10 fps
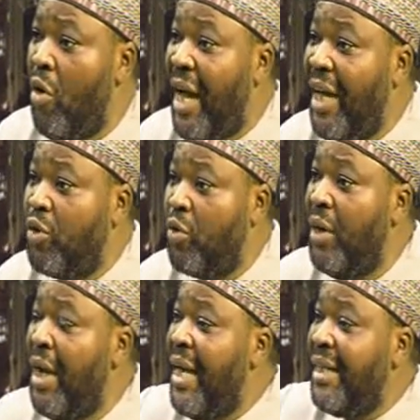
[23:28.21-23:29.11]
Council,
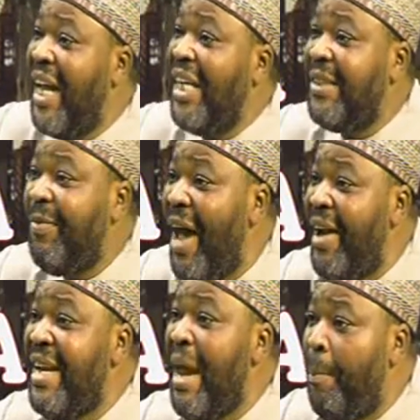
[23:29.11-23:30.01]

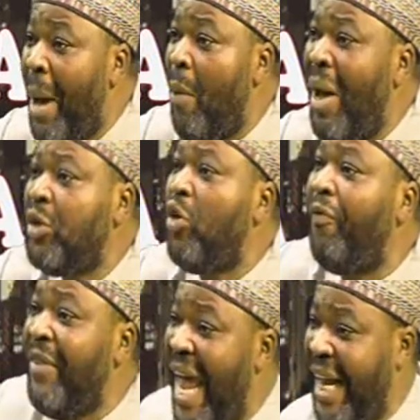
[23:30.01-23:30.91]
transferring the powers
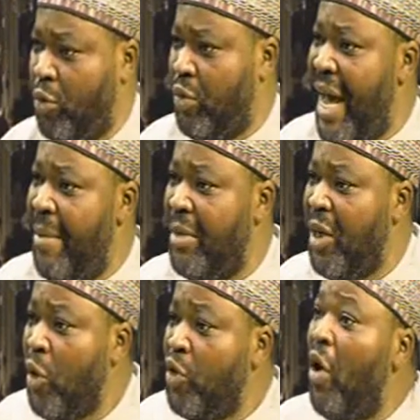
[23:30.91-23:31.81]
of NEC to them.
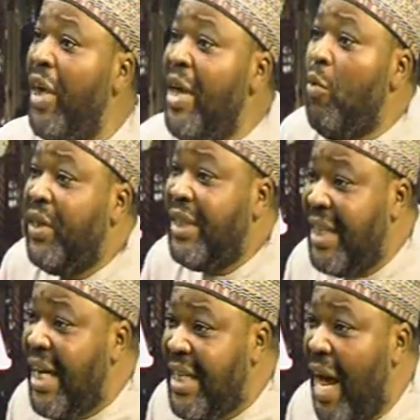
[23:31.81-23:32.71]
So he will
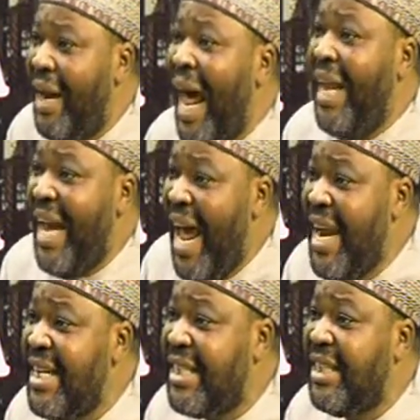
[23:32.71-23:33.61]
sit down and
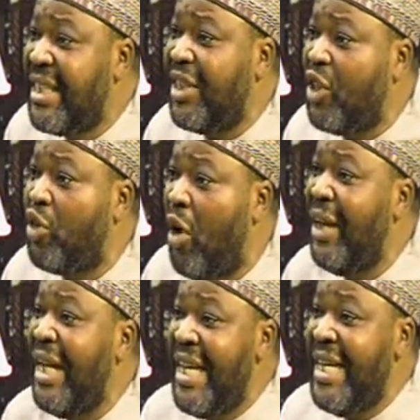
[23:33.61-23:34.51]
any
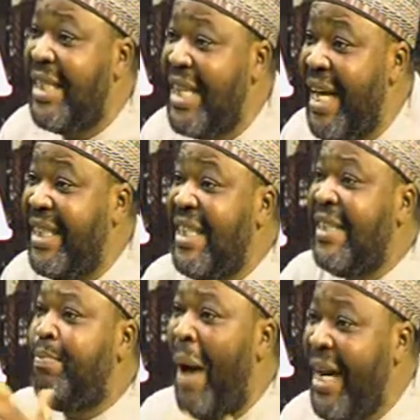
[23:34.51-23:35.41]
decision he takes
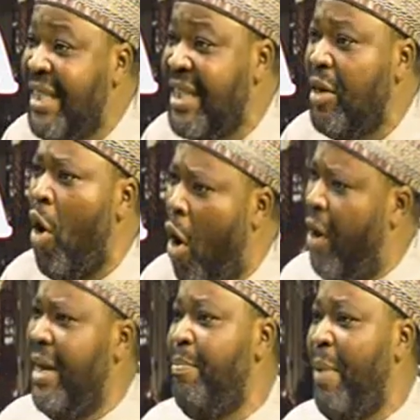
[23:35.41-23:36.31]
is binding
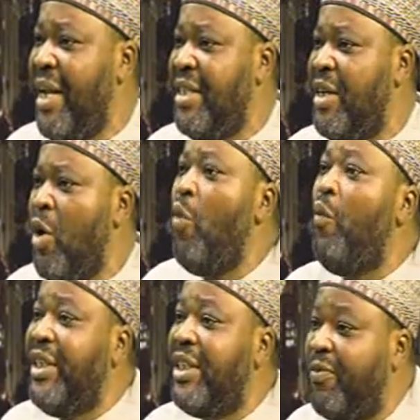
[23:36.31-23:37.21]
on the party,
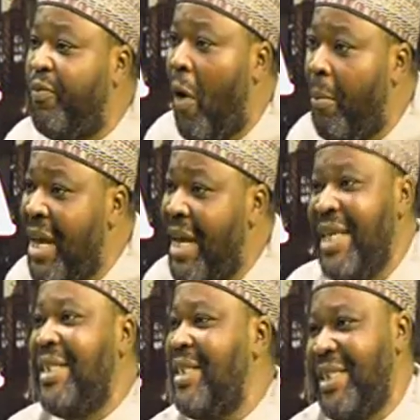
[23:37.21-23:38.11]
which for me,
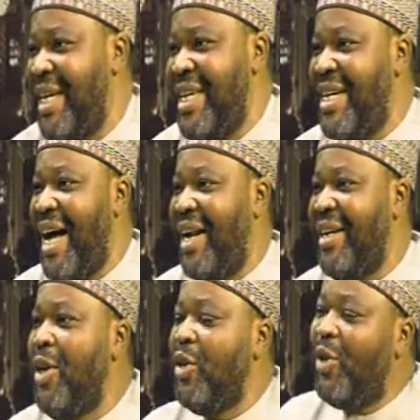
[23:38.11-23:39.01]
it is illegal.
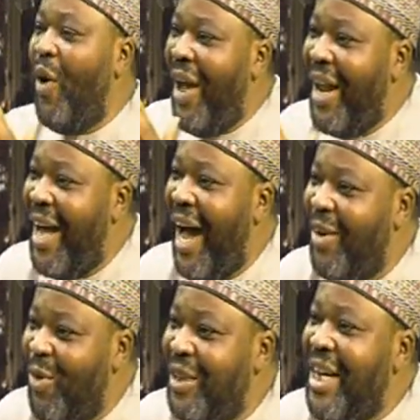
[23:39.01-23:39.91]
So
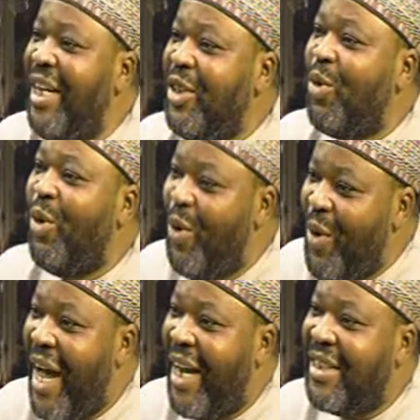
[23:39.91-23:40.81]
Ganduje should
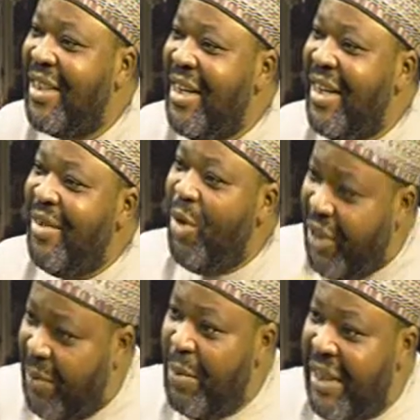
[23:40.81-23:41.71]
look at
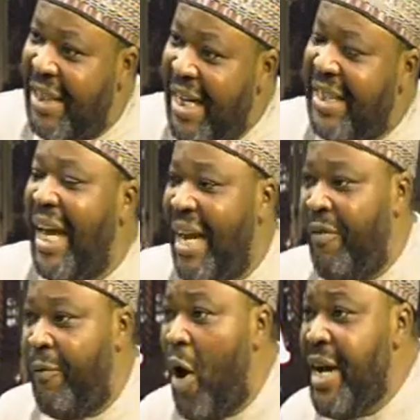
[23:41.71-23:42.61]
those mistakes and
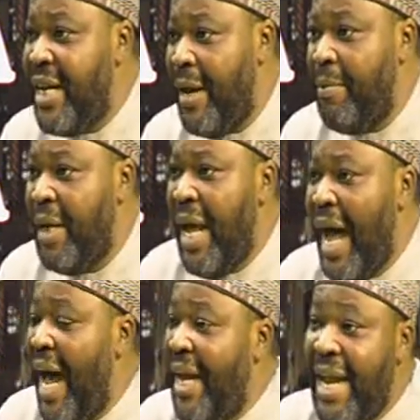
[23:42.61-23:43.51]
avoid them,
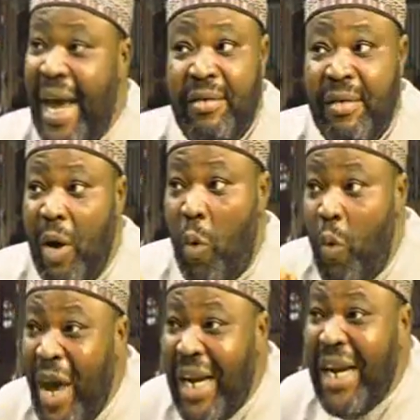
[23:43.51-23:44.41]
and then
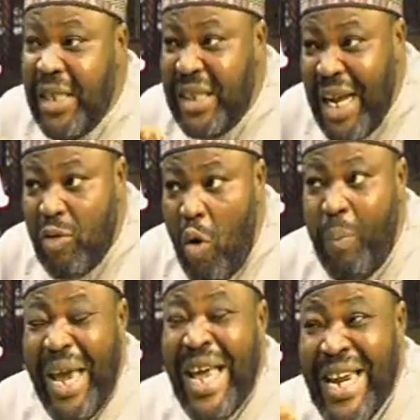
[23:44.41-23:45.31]
quickly set
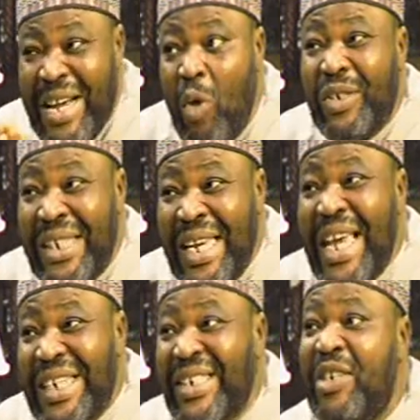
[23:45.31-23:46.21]
up a
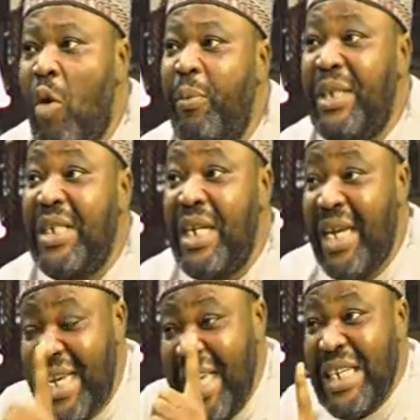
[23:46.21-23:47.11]
reconciliatory committee.
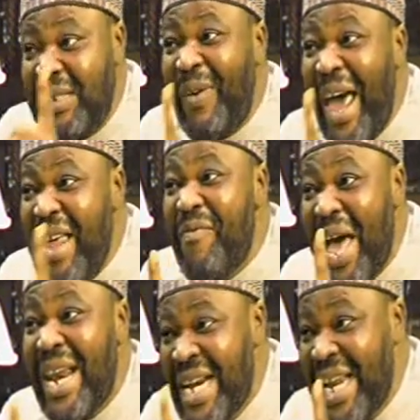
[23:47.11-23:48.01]
Is very,
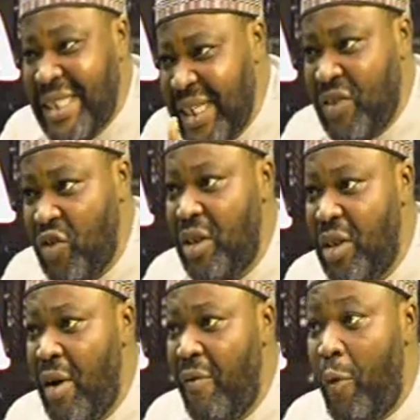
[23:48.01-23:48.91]
very necessary
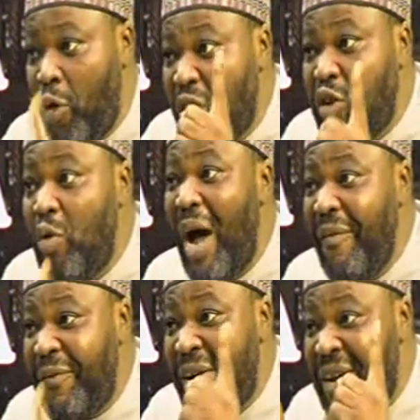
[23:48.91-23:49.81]
for us to
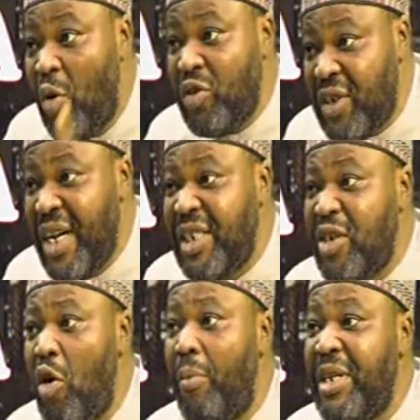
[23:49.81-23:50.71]
have a
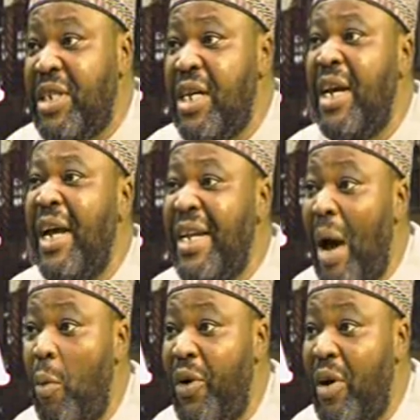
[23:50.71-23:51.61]
reconciliatory committee
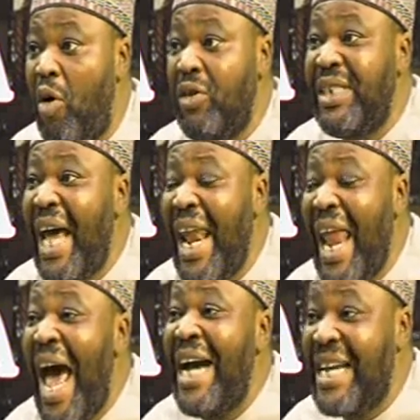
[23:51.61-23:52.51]
that will reconcile
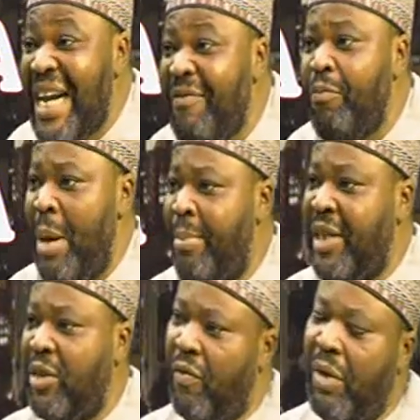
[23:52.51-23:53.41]
aggrieved
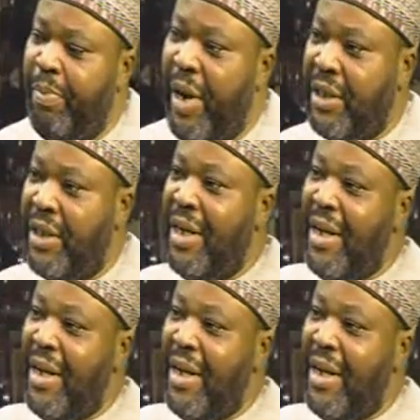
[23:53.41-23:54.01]
members of the party.